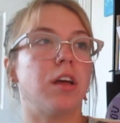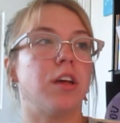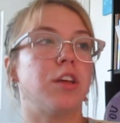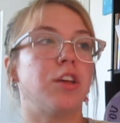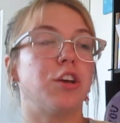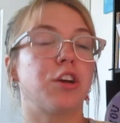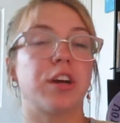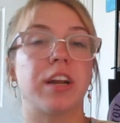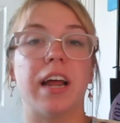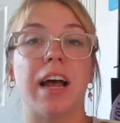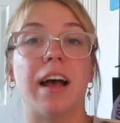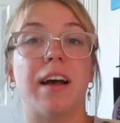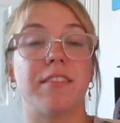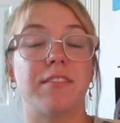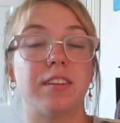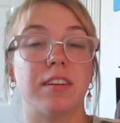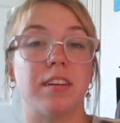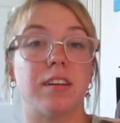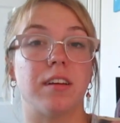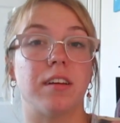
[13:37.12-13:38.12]
You're gonna
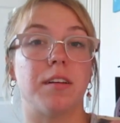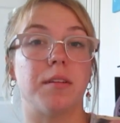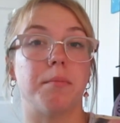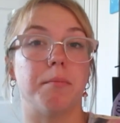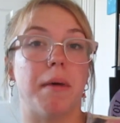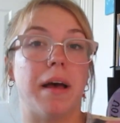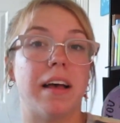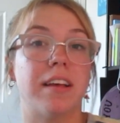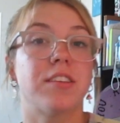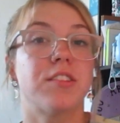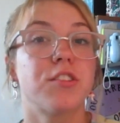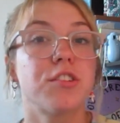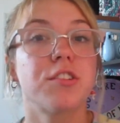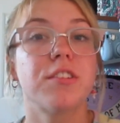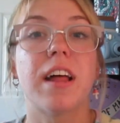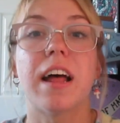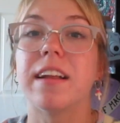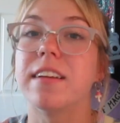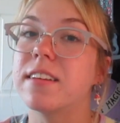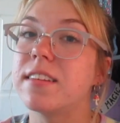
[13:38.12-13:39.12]
have to master
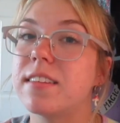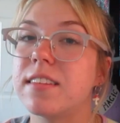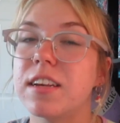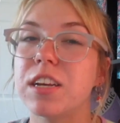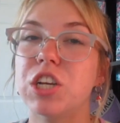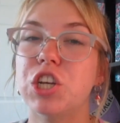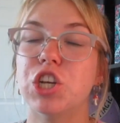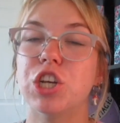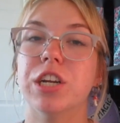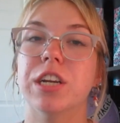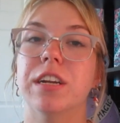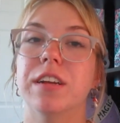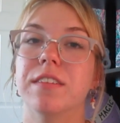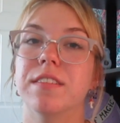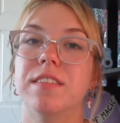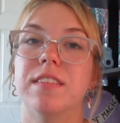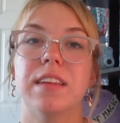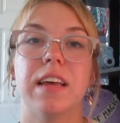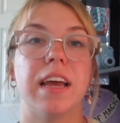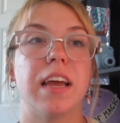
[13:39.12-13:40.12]
that decision
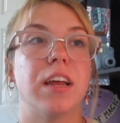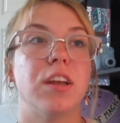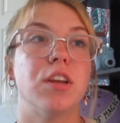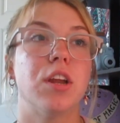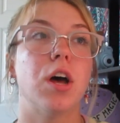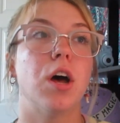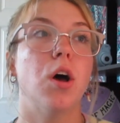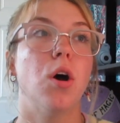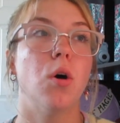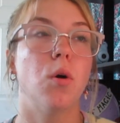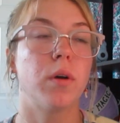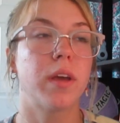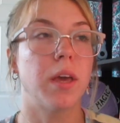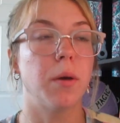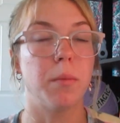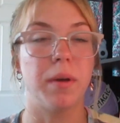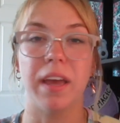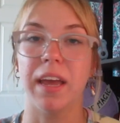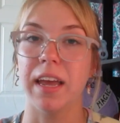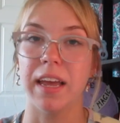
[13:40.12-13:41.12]
of saying, no,
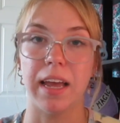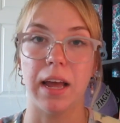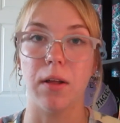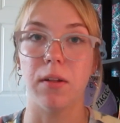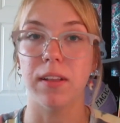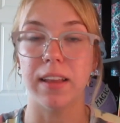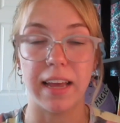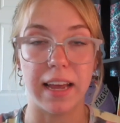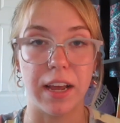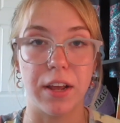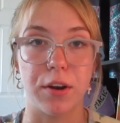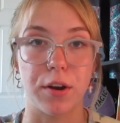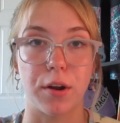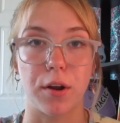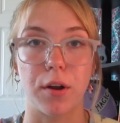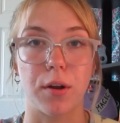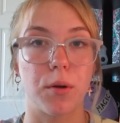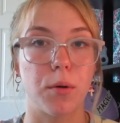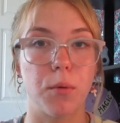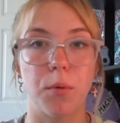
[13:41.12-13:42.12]
can we hang out
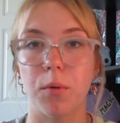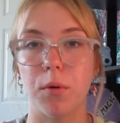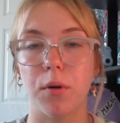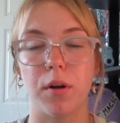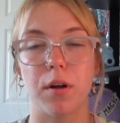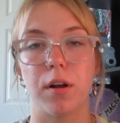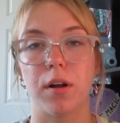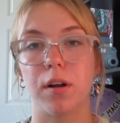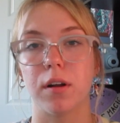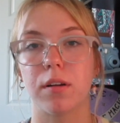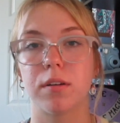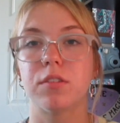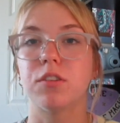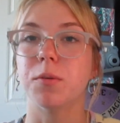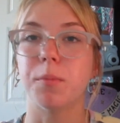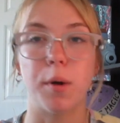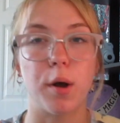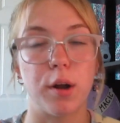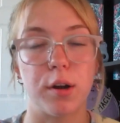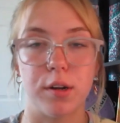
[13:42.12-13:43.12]
later or
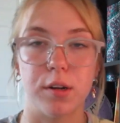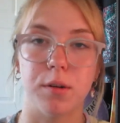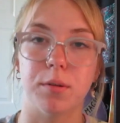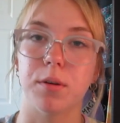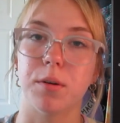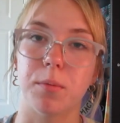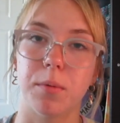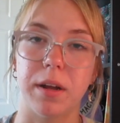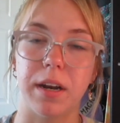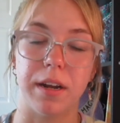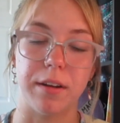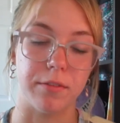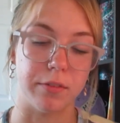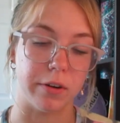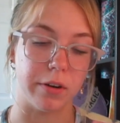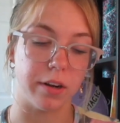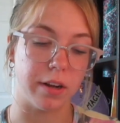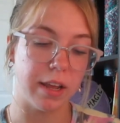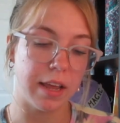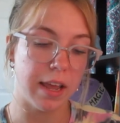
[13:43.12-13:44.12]
tomorrow or
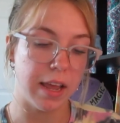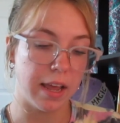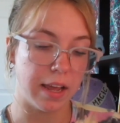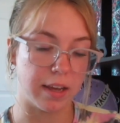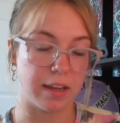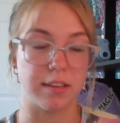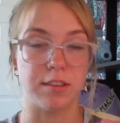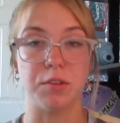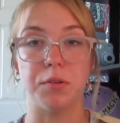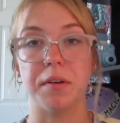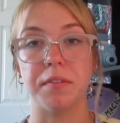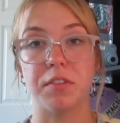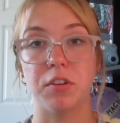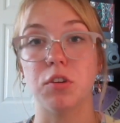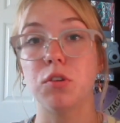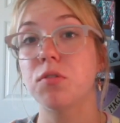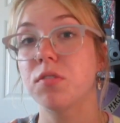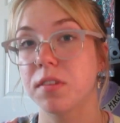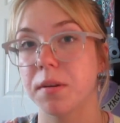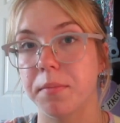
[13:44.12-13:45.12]
whatever, because you have to
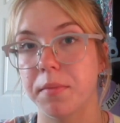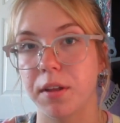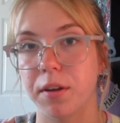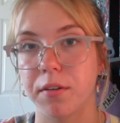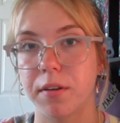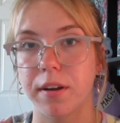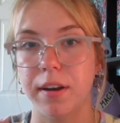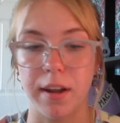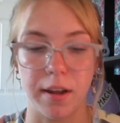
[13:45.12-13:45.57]
do something right